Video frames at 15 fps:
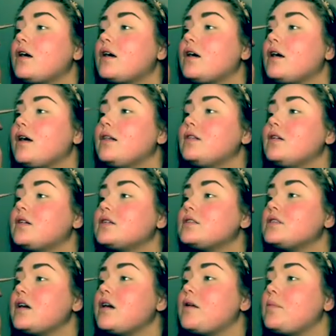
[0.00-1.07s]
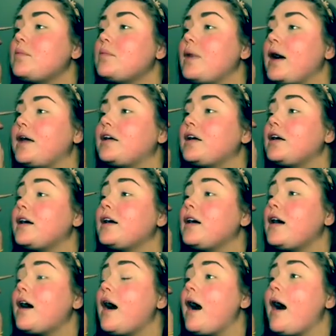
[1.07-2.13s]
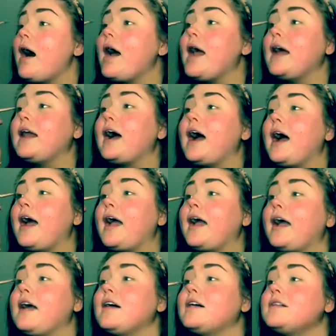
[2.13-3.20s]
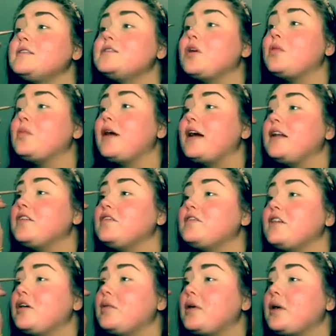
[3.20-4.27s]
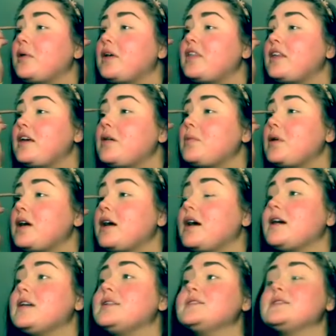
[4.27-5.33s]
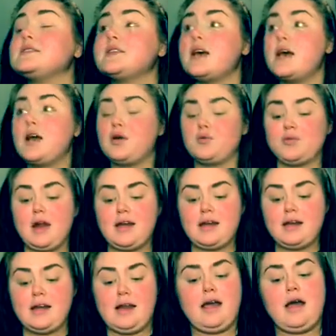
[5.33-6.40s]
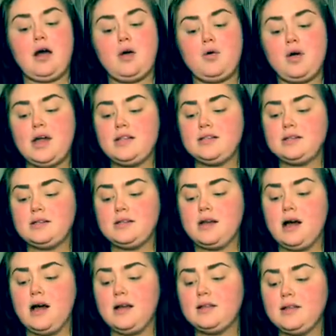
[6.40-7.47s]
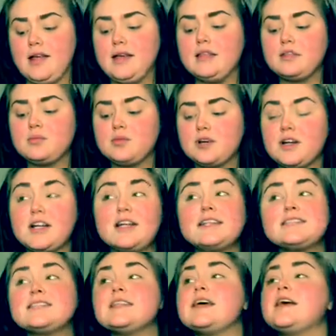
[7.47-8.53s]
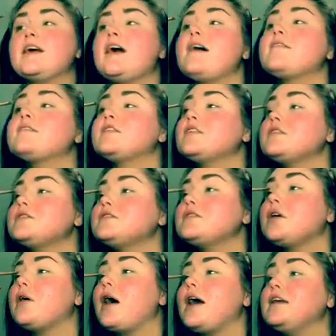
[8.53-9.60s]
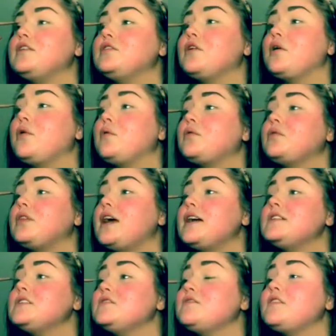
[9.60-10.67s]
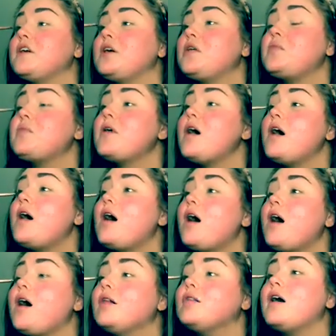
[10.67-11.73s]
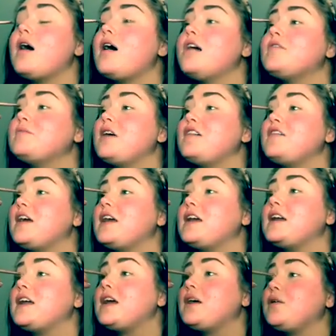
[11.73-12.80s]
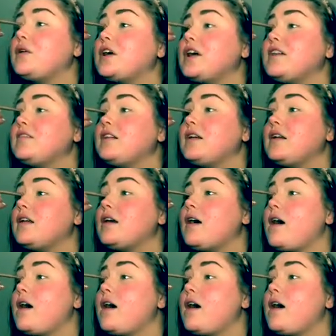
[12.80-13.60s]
it looks better and I don't mind filming with it because right now it's not like the prettiest thing ever, so I don't like to film a lot of my vanity or even